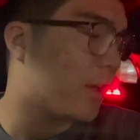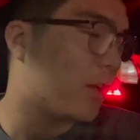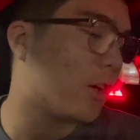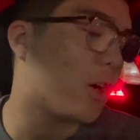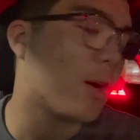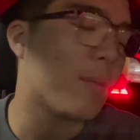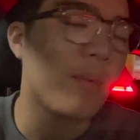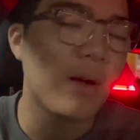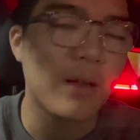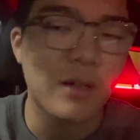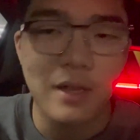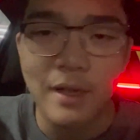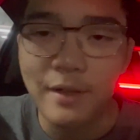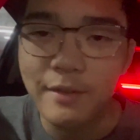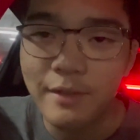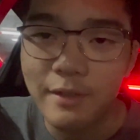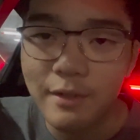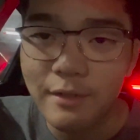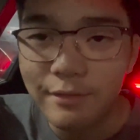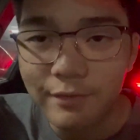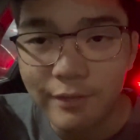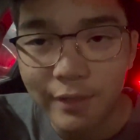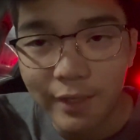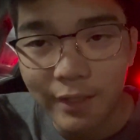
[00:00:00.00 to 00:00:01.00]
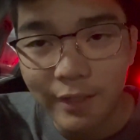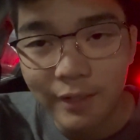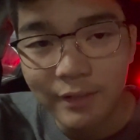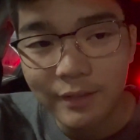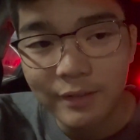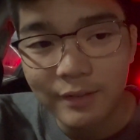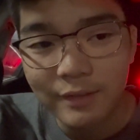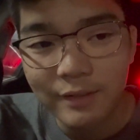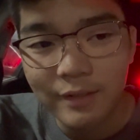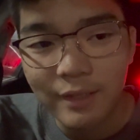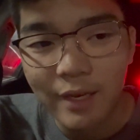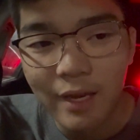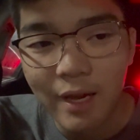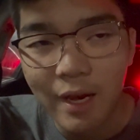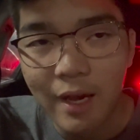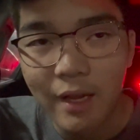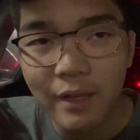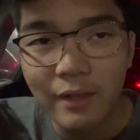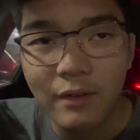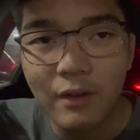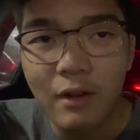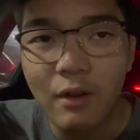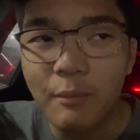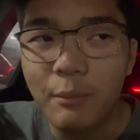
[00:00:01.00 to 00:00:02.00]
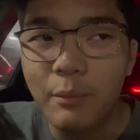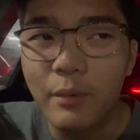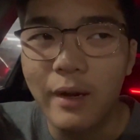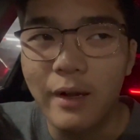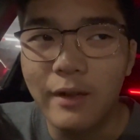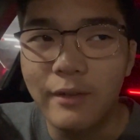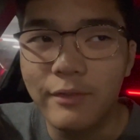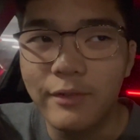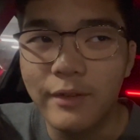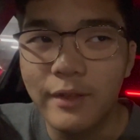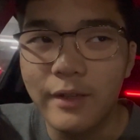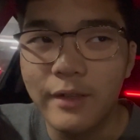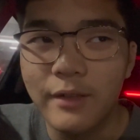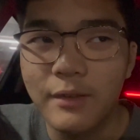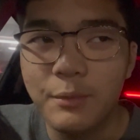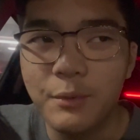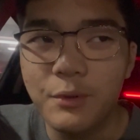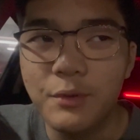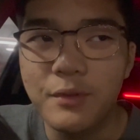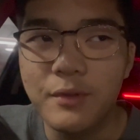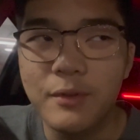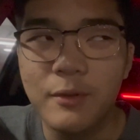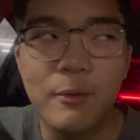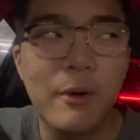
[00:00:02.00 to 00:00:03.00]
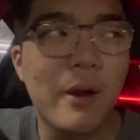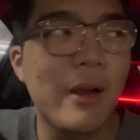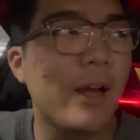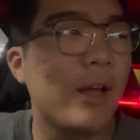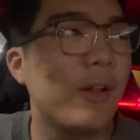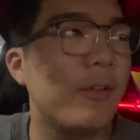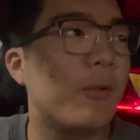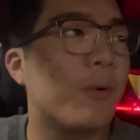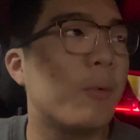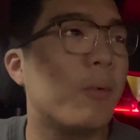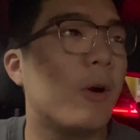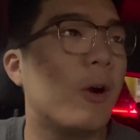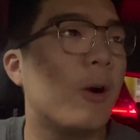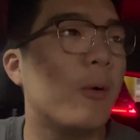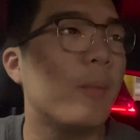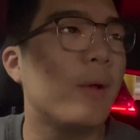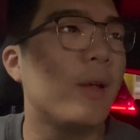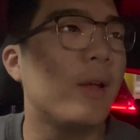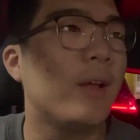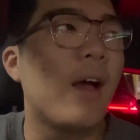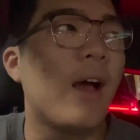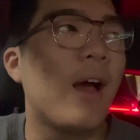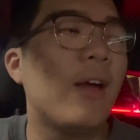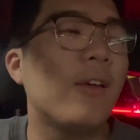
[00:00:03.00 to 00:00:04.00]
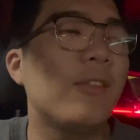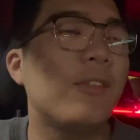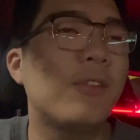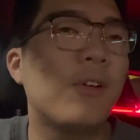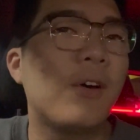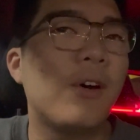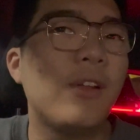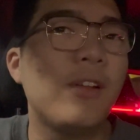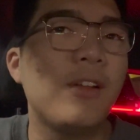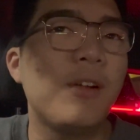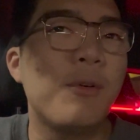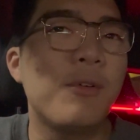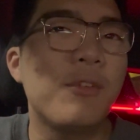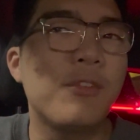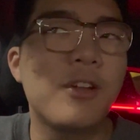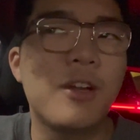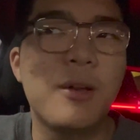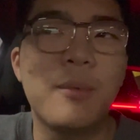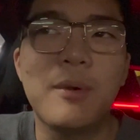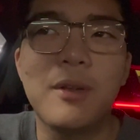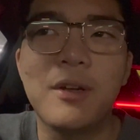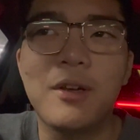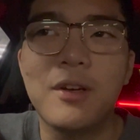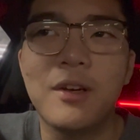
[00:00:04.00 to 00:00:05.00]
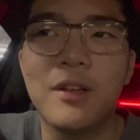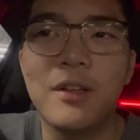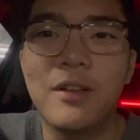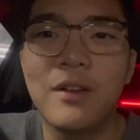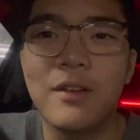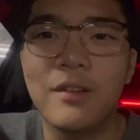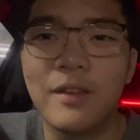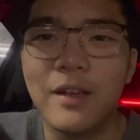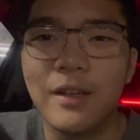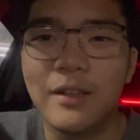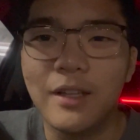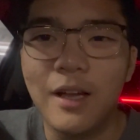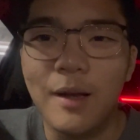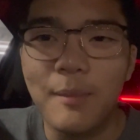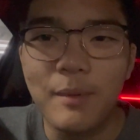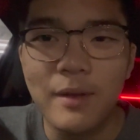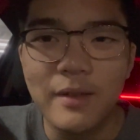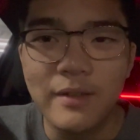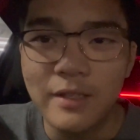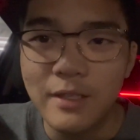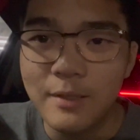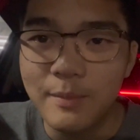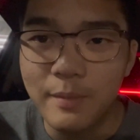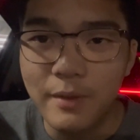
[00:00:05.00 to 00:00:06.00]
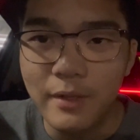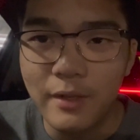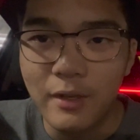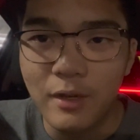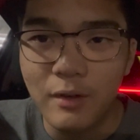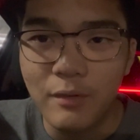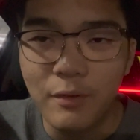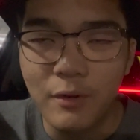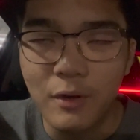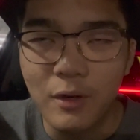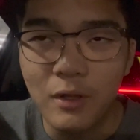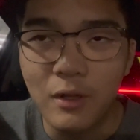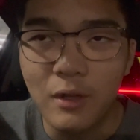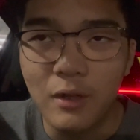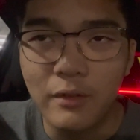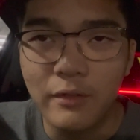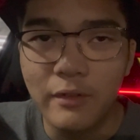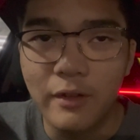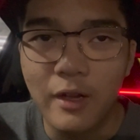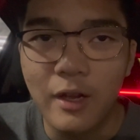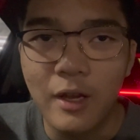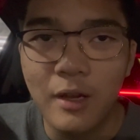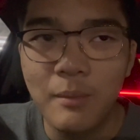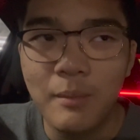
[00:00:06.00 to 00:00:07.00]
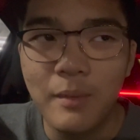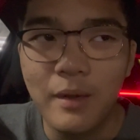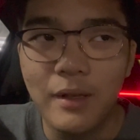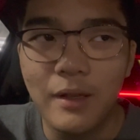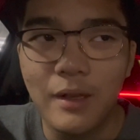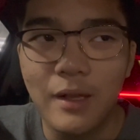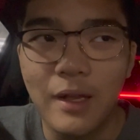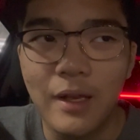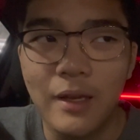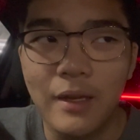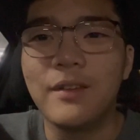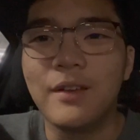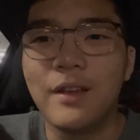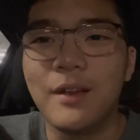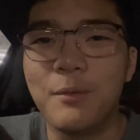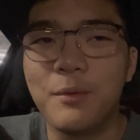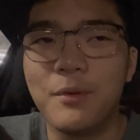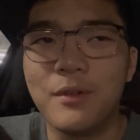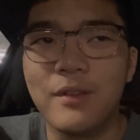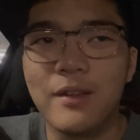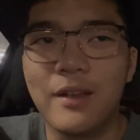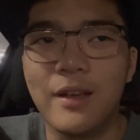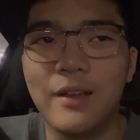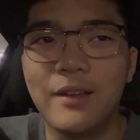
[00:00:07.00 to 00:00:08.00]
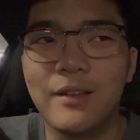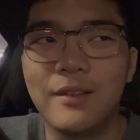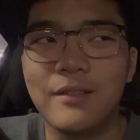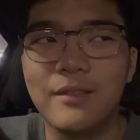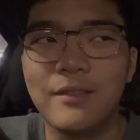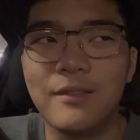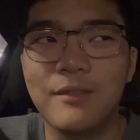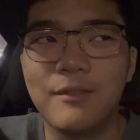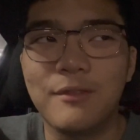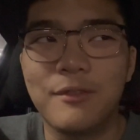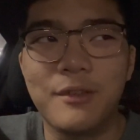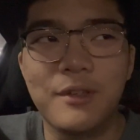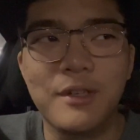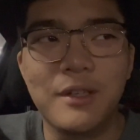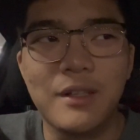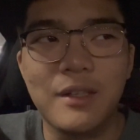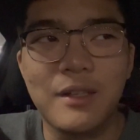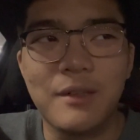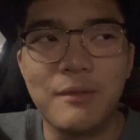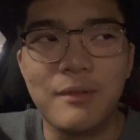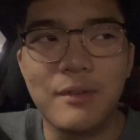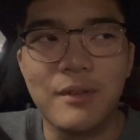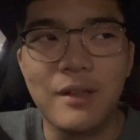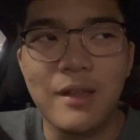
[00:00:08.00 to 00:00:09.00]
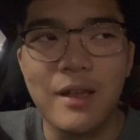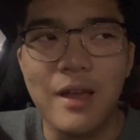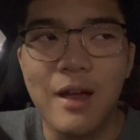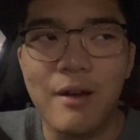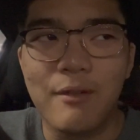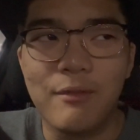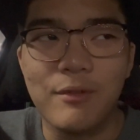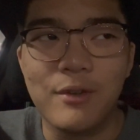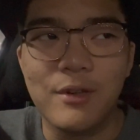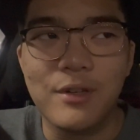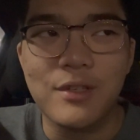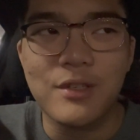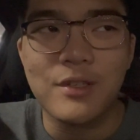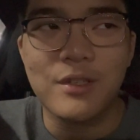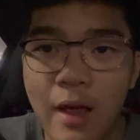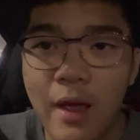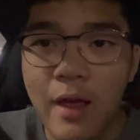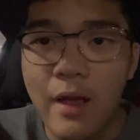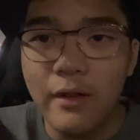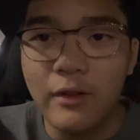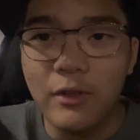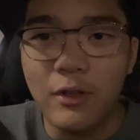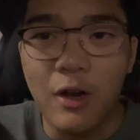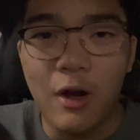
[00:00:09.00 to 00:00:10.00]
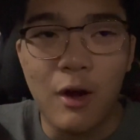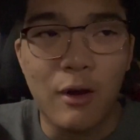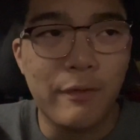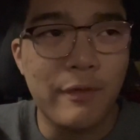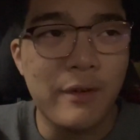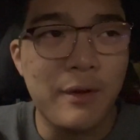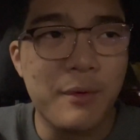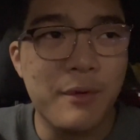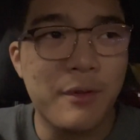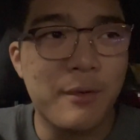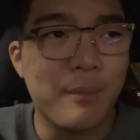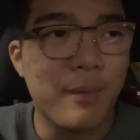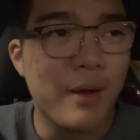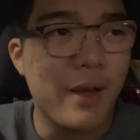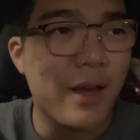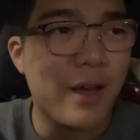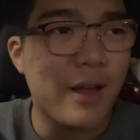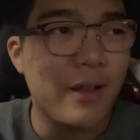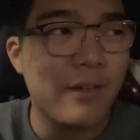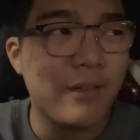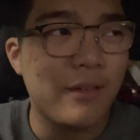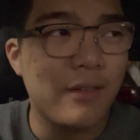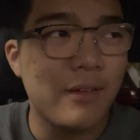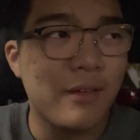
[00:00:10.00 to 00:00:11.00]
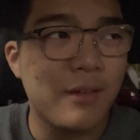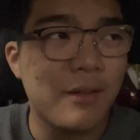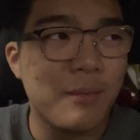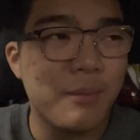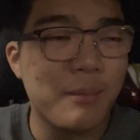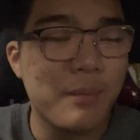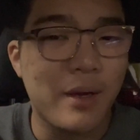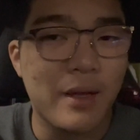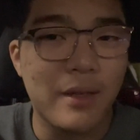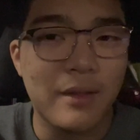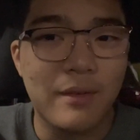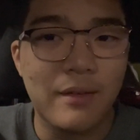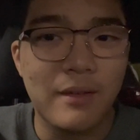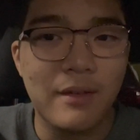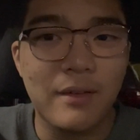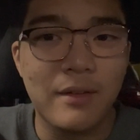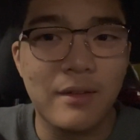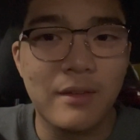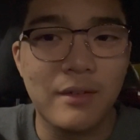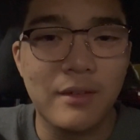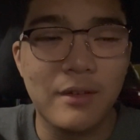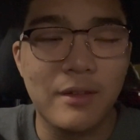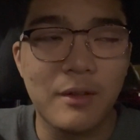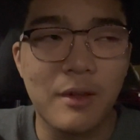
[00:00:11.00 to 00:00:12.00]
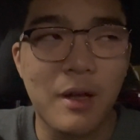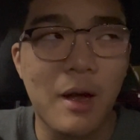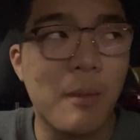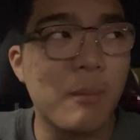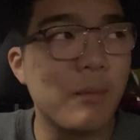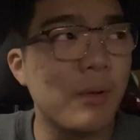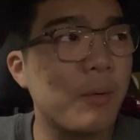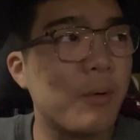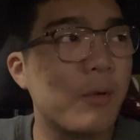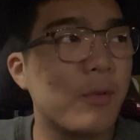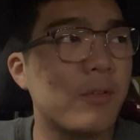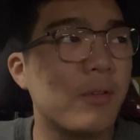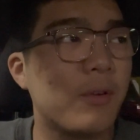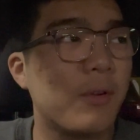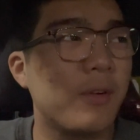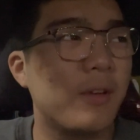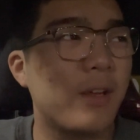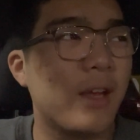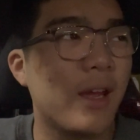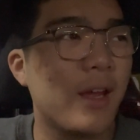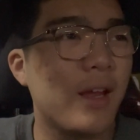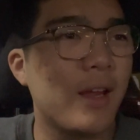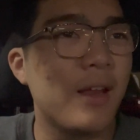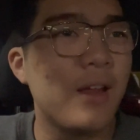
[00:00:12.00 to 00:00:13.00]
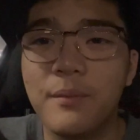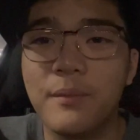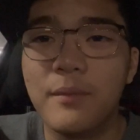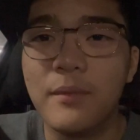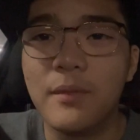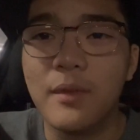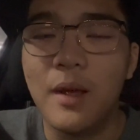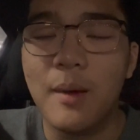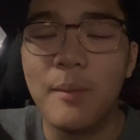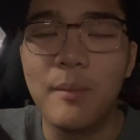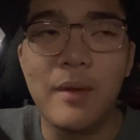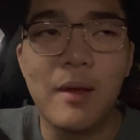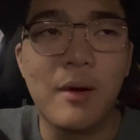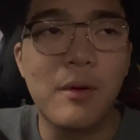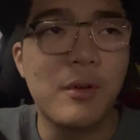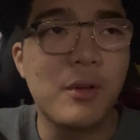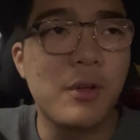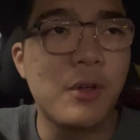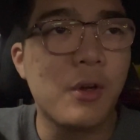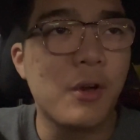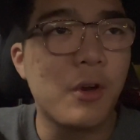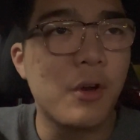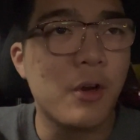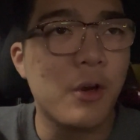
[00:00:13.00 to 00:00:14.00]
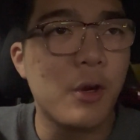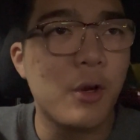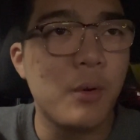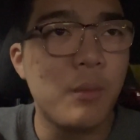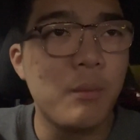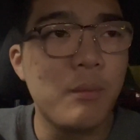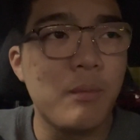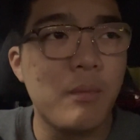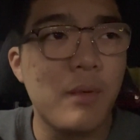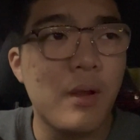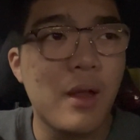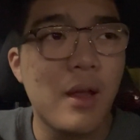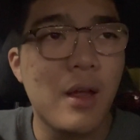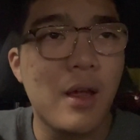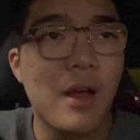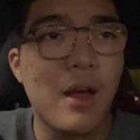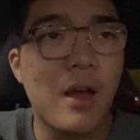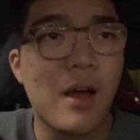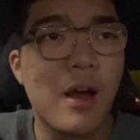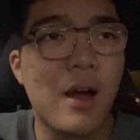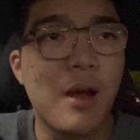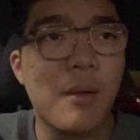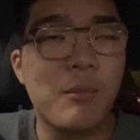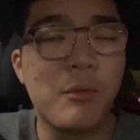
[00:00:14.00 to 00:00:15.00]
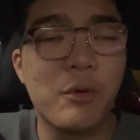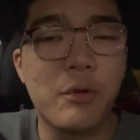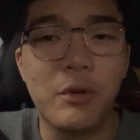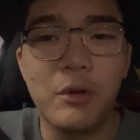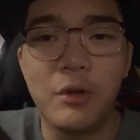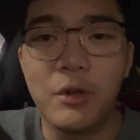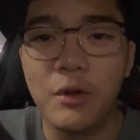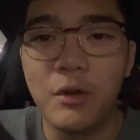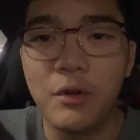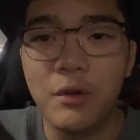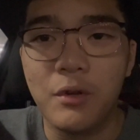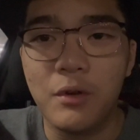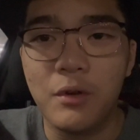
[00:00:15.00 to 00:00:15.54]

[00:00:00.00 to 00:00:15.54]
I got my glasses fixed, had breakfast, which was quite underwhelming. I thought it was gonna be good because like that place has been there for a long time, and like it was like really average. The coffee was bad, but the omelette was okay. I'm now gonna go home. I'm gonna go